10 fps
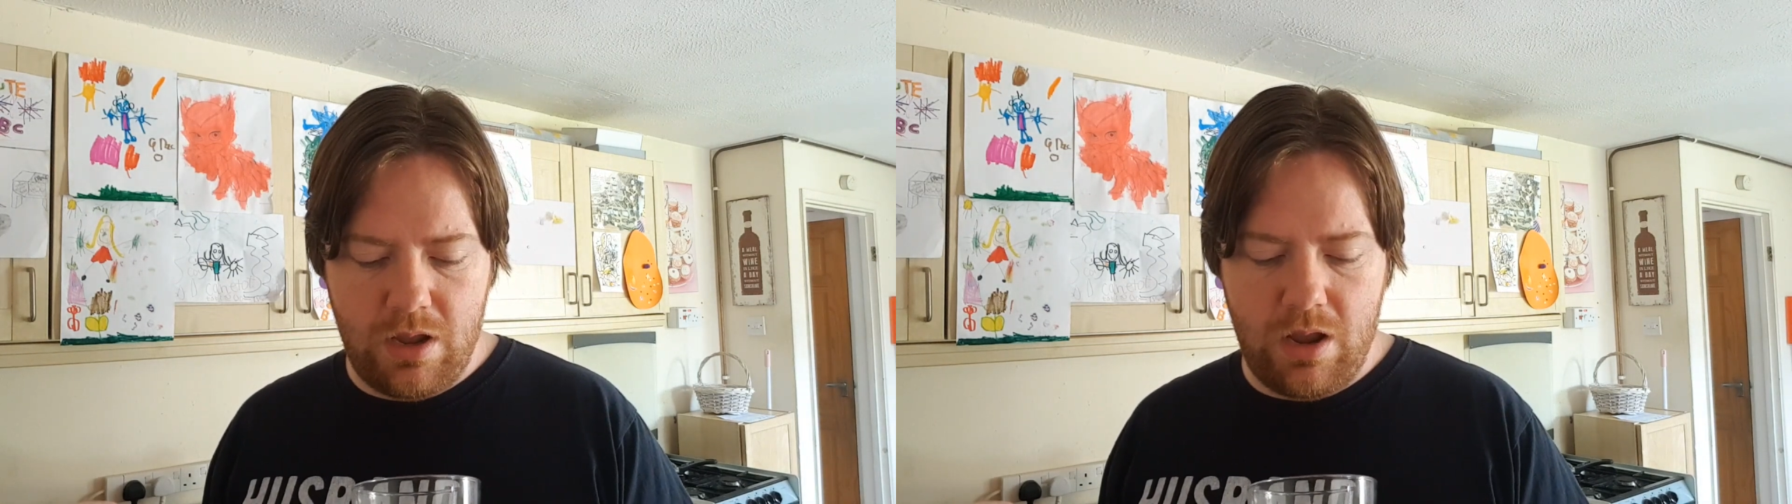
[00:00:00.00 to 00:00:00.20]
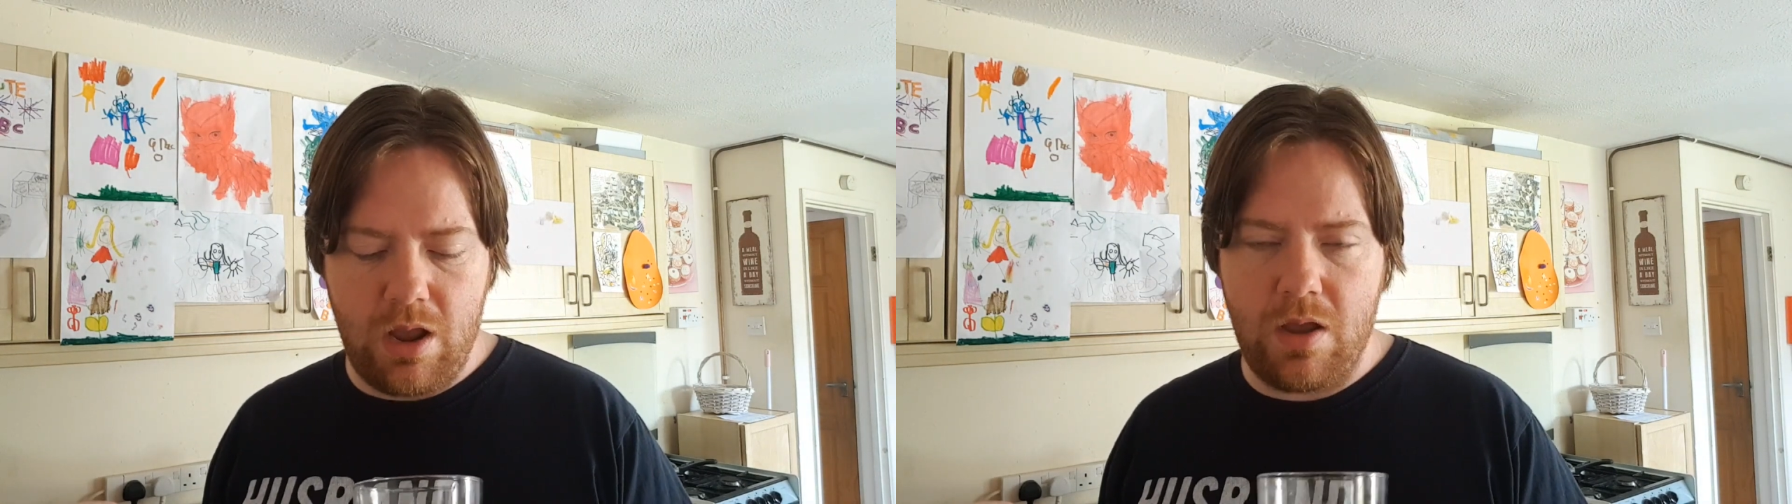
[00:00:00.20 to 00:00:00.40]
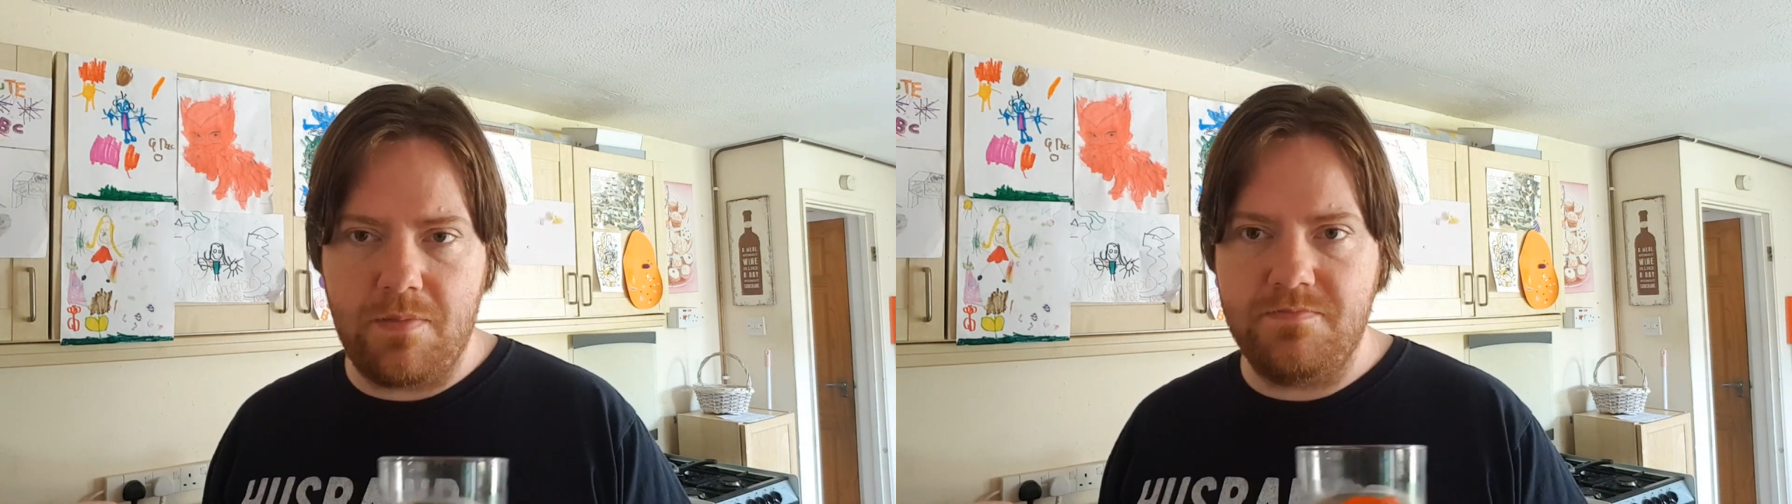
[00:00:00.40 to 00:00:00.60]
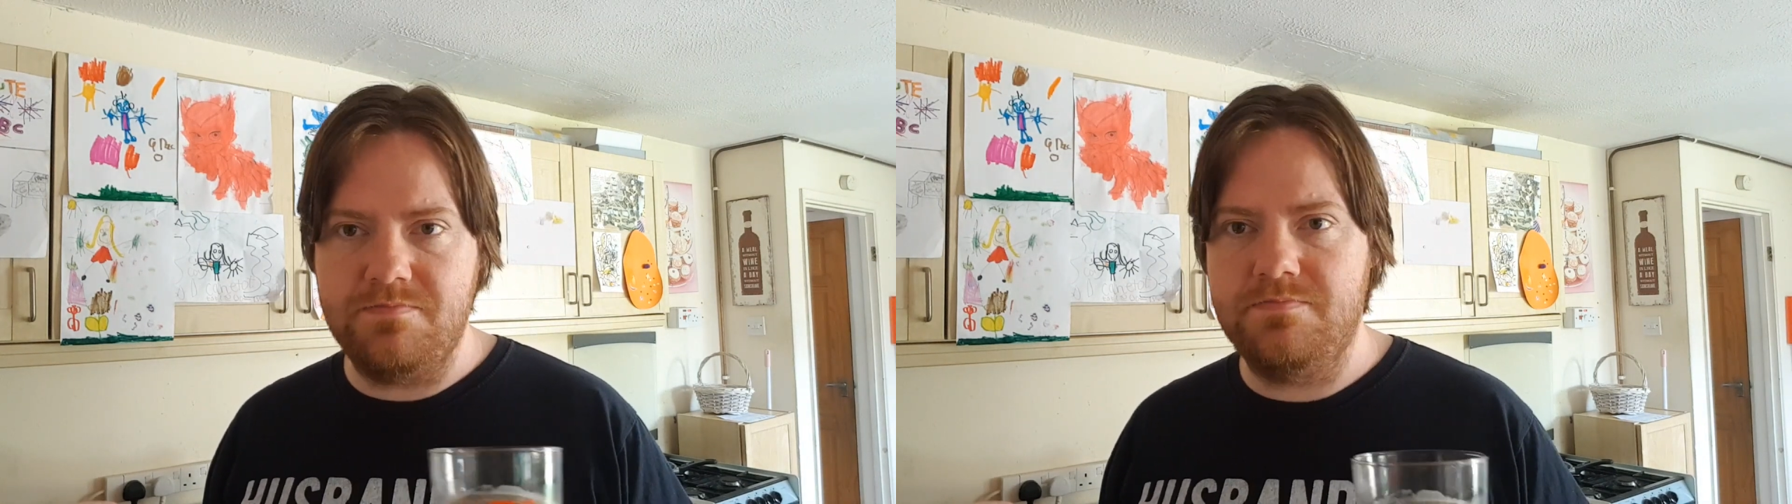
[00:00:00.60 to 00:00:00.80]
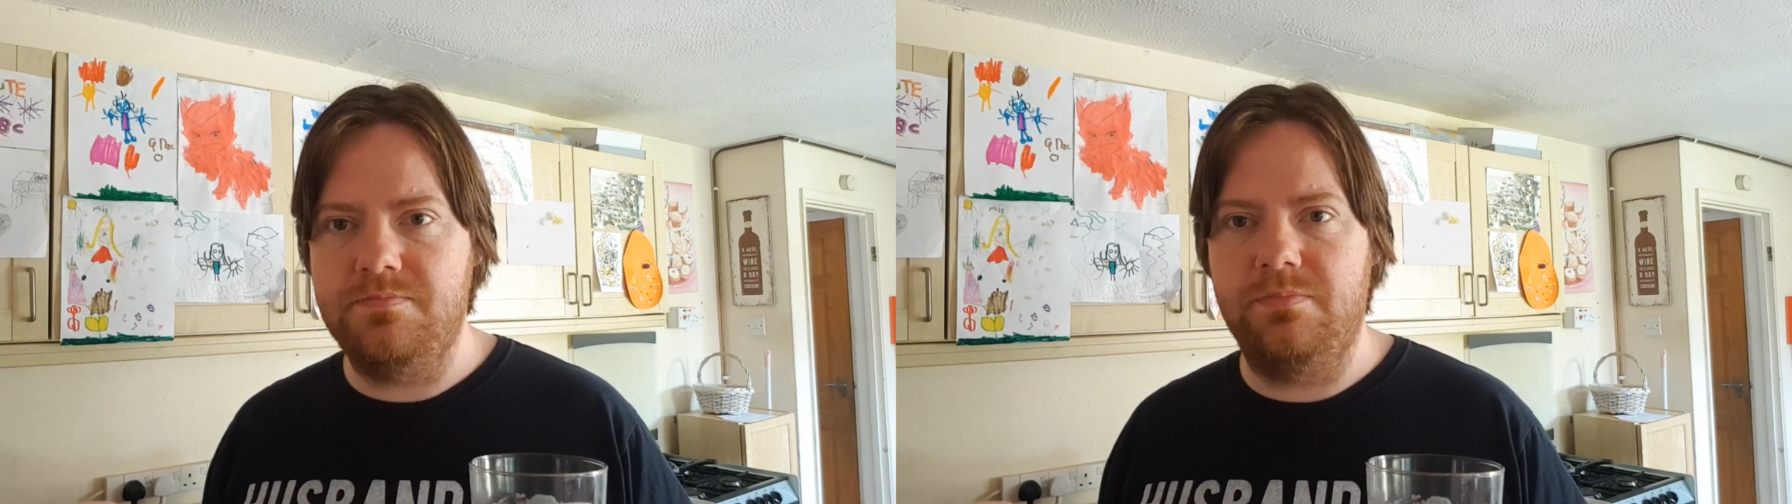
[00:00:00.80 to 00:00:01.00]
But
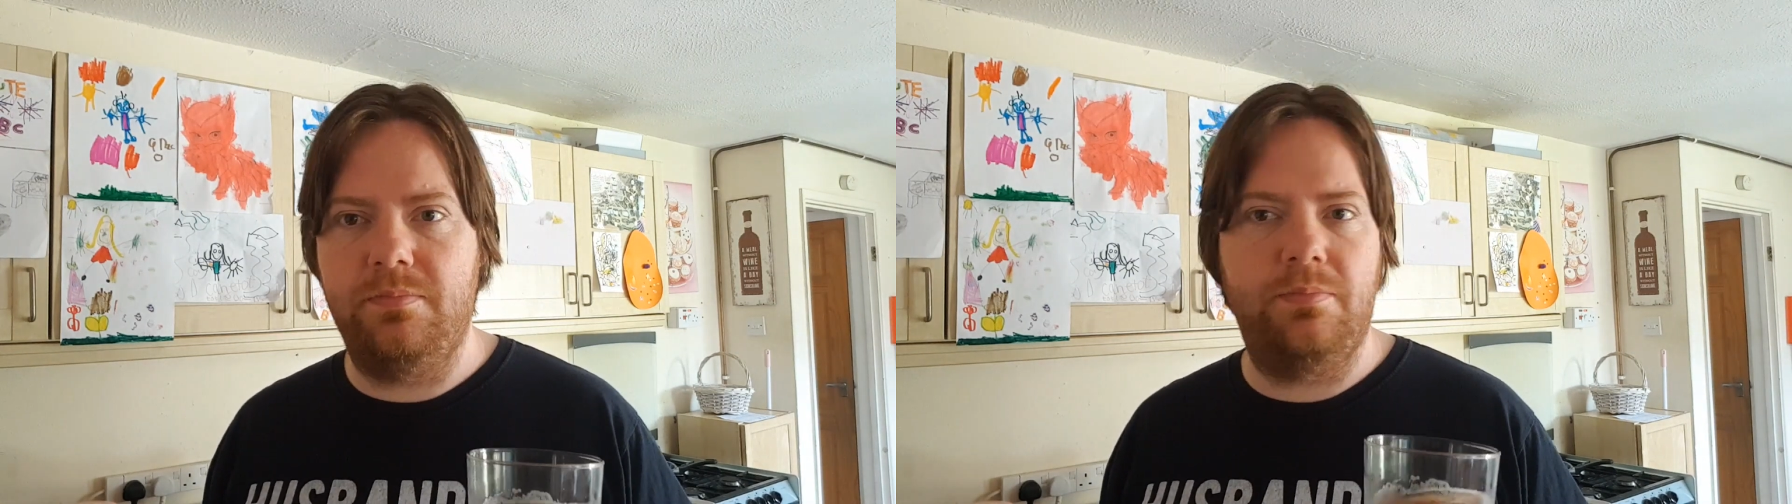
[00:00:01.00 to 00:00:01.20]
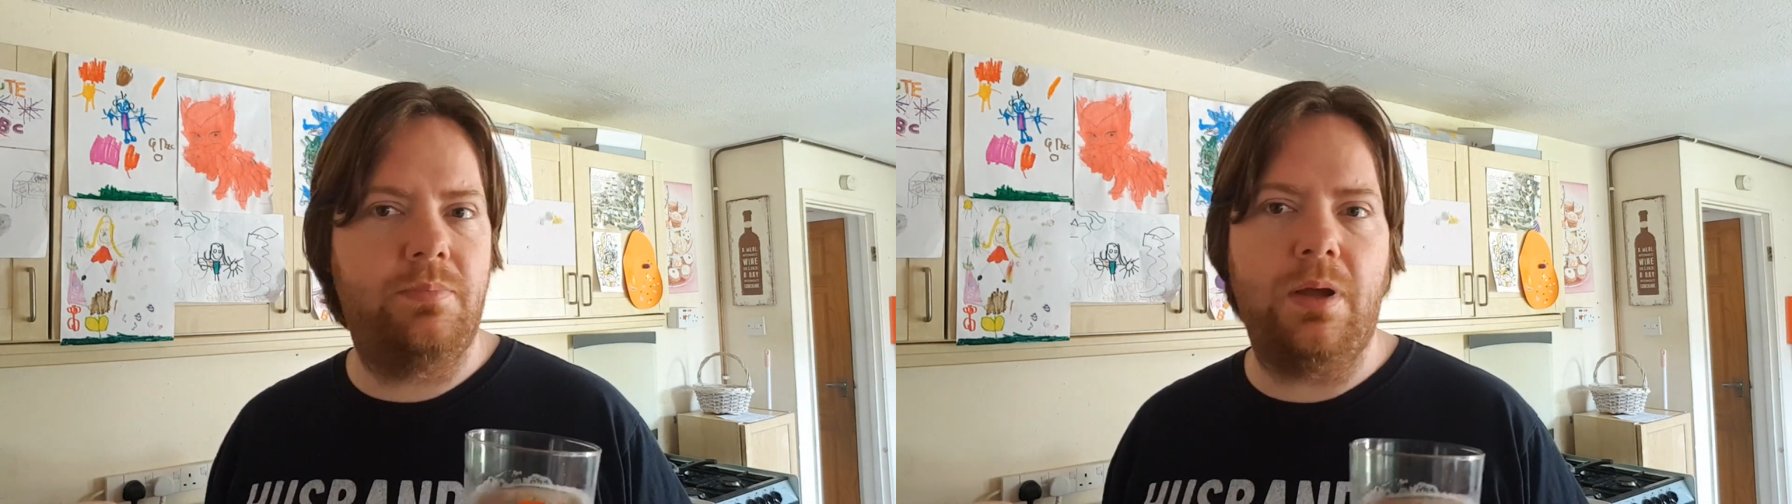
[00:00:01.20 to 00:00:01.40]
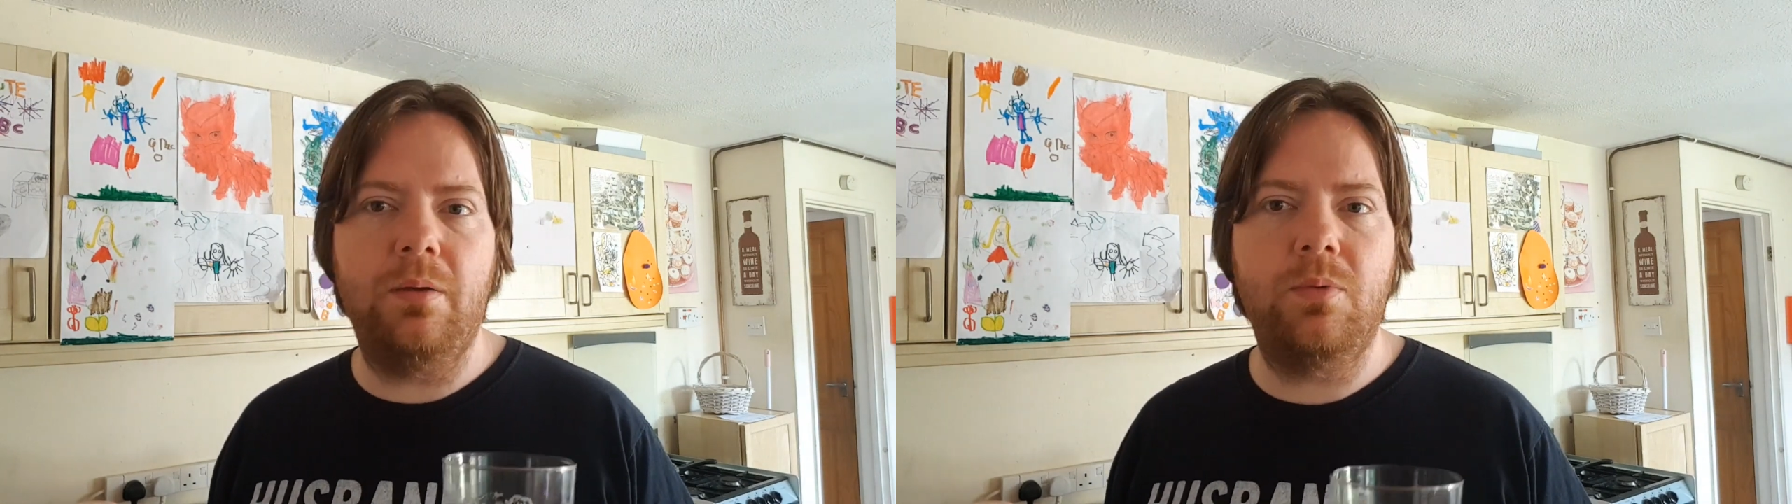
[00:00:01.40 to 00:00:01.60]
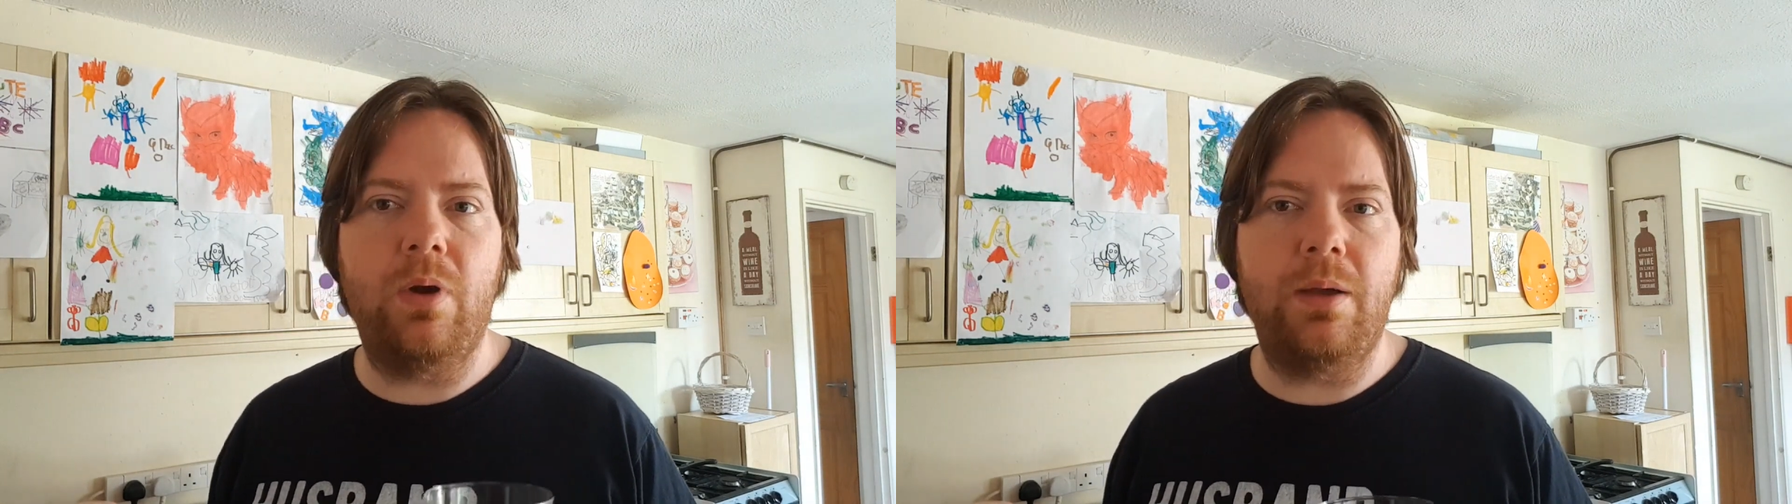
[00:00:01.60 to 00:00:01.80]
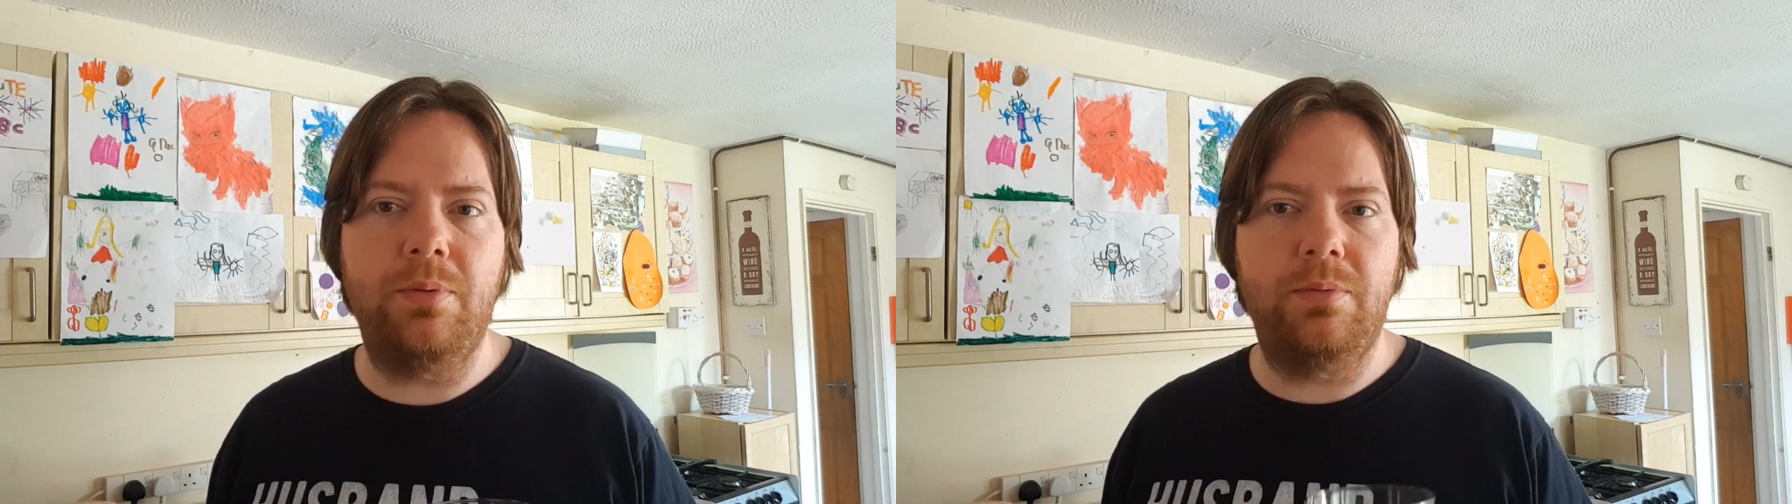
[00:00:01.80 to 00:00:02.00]
I'm
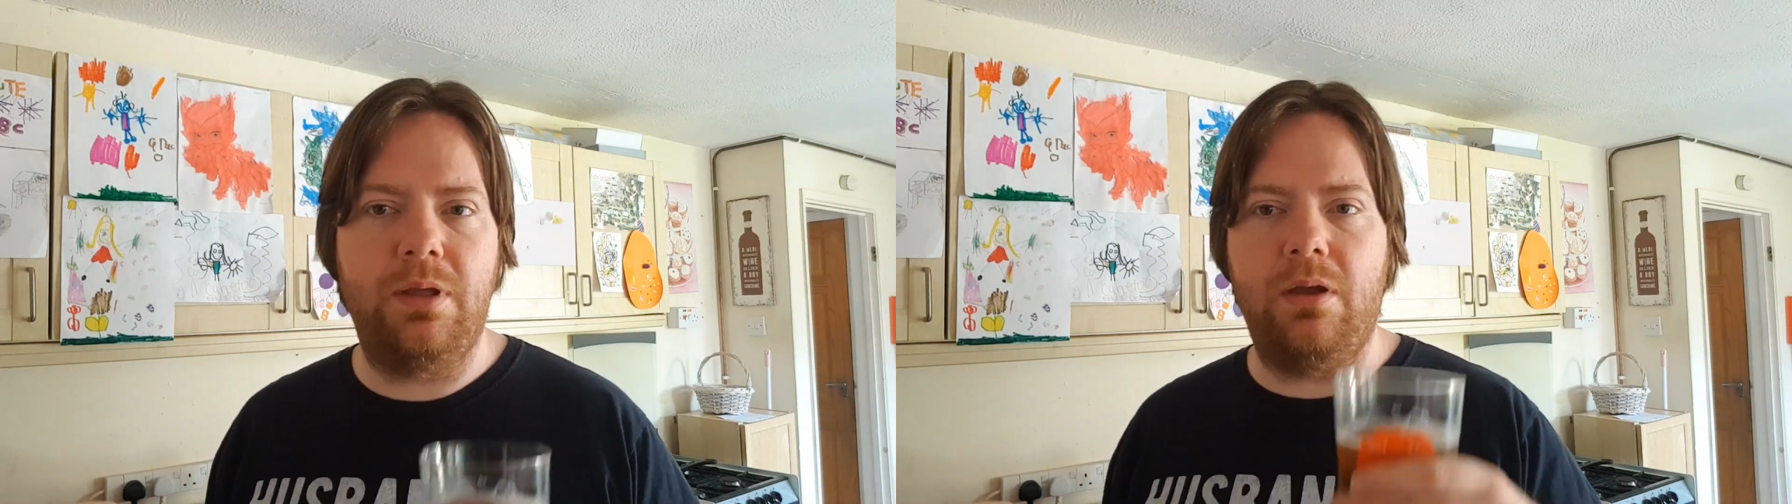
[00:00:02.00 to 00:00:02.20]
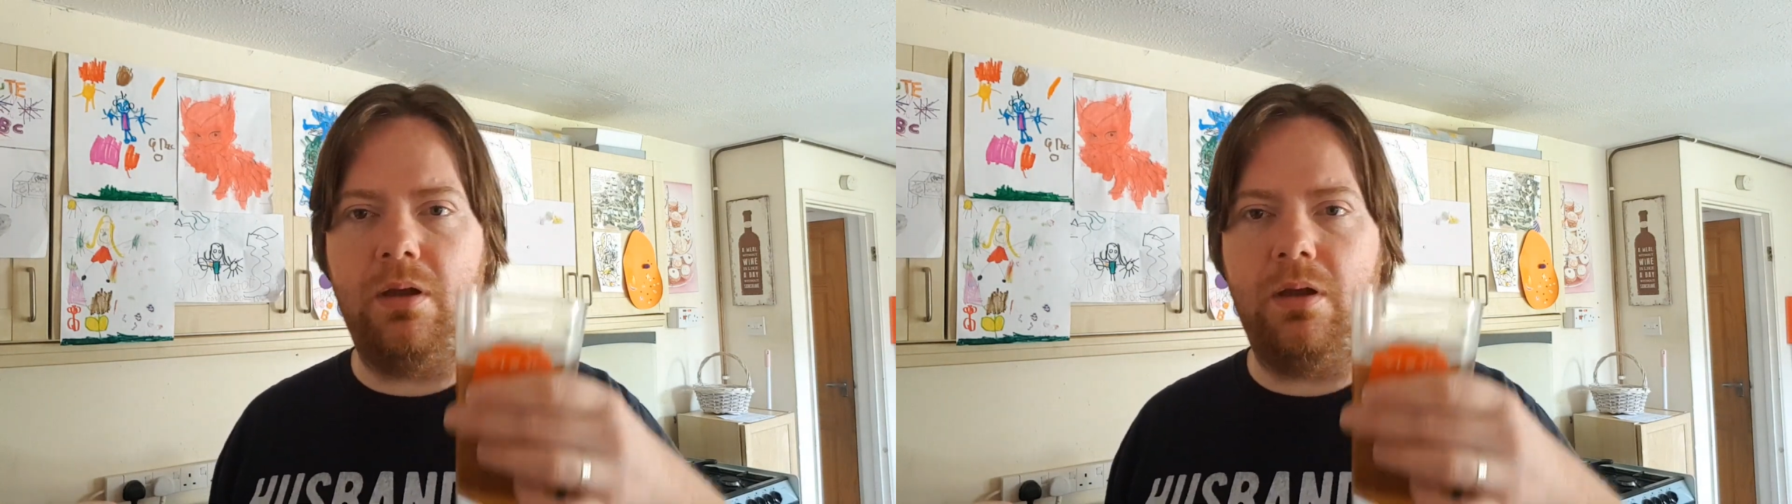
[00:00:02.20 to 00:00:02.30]
quite happy with that.